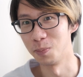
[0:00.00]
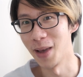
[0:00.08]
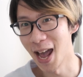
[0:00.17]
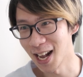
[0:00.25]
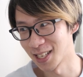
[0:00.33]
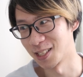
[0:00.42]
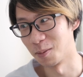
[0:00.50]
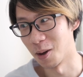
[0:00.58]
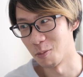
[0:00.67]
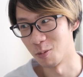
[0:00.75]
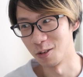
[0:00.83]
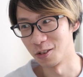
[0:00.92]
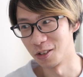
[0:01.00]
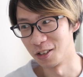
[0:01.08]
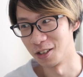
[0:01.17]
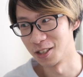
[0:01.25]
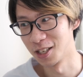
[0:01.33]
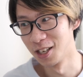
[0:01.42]
maximum, which
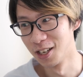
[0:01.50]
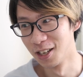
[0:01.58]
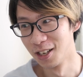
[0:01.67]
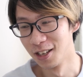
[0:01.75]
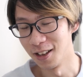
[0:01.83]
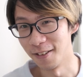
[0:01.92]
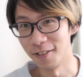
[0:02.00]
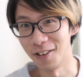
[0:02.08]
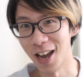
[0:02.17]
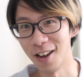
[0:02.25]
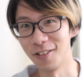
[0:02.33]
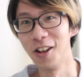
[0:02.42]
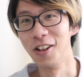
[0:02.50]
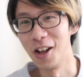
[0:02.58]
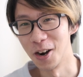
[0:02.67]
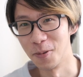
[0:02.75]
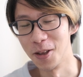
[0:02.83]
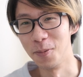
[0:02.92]
is, if you have a
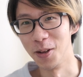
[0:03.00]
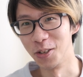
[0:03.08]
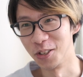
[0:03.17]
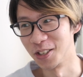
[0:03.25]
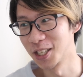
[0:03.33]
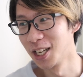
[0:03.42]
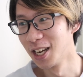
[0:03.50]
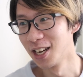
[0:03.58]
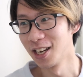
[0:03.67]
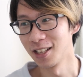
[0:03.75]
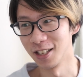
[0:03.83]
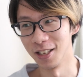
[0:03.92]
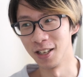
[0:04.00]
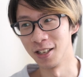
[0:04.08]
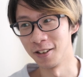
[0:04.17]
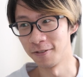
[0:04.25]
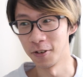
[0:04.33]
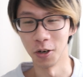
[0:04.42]
lot of images,
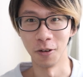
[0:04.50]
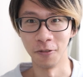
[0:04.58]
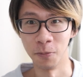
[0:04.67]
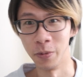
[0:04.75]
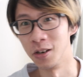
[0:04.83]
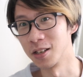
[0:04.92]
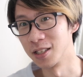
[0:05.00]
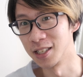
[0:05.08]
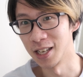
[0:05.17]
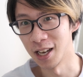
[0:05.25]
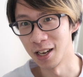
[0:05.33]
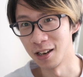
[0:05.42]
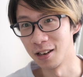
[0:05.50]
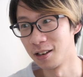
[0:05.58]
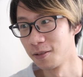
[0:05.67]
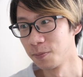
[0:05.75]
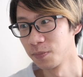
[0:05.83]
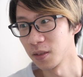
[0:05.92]
the PhotoZine
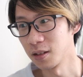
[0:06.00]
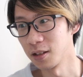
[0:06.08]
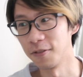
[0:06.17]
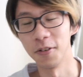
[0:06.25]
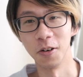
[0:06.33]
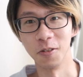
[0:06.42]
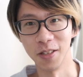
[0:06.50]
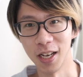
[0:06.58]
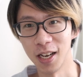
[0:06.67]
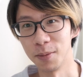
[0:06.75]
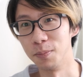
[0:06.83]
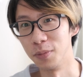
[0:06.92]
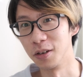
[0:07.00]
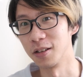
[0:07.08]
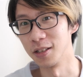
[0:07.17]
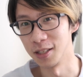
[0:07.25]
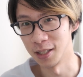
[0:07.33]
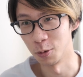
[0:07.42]
Book
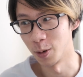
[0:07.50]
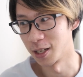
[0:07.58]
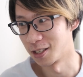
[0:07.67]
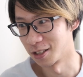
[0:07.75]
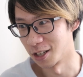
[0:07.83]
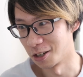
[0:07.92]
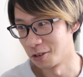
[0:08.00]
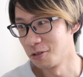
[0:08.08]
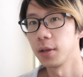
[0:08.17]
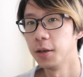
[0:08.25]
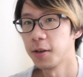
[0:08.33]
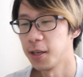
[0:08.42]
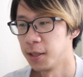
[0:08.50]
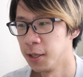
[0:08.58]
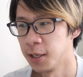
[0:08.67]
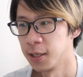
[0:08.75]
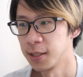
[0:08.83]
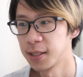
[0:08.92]
is the way to go. Okay,
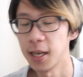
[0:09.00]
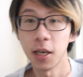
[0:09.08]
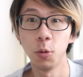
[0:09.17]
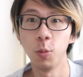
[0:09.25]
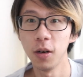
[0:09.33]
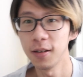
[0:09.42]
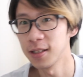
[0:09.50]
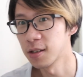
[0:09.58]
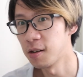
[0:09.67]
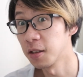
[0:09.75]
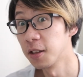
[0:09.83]
the second one is called